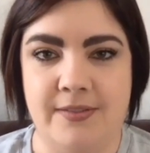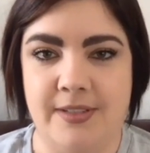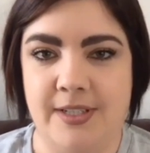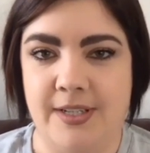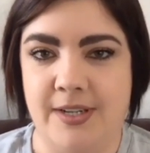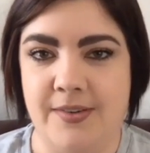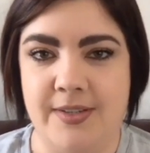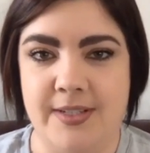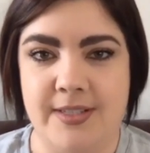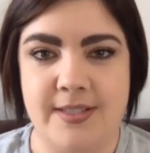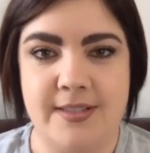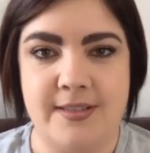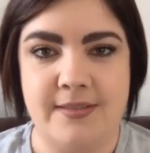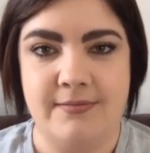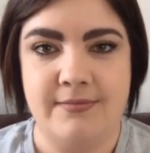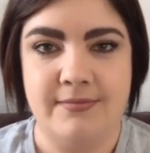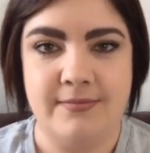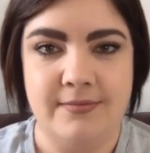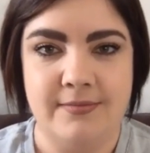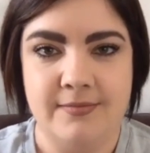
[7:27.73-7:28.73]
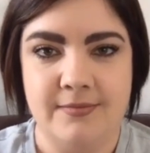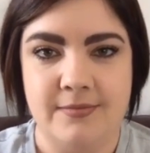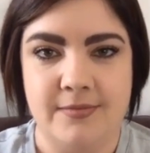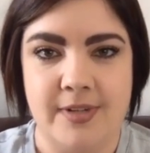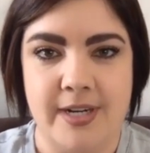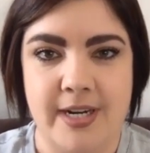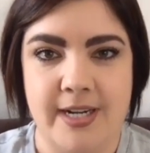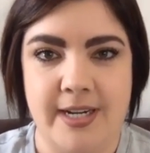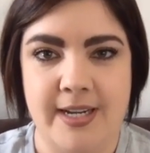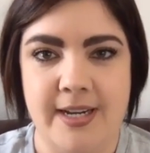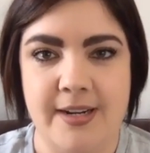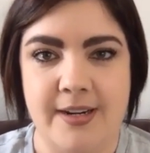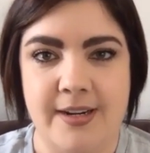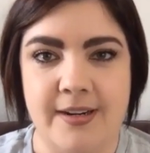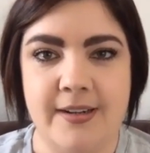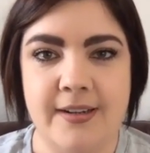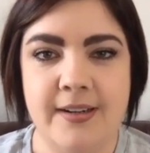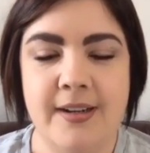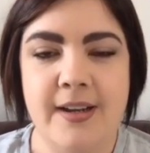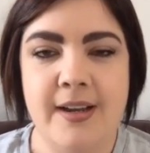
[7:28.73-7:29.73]
It's right
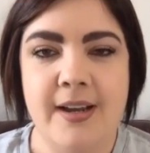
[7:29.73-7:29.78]
here.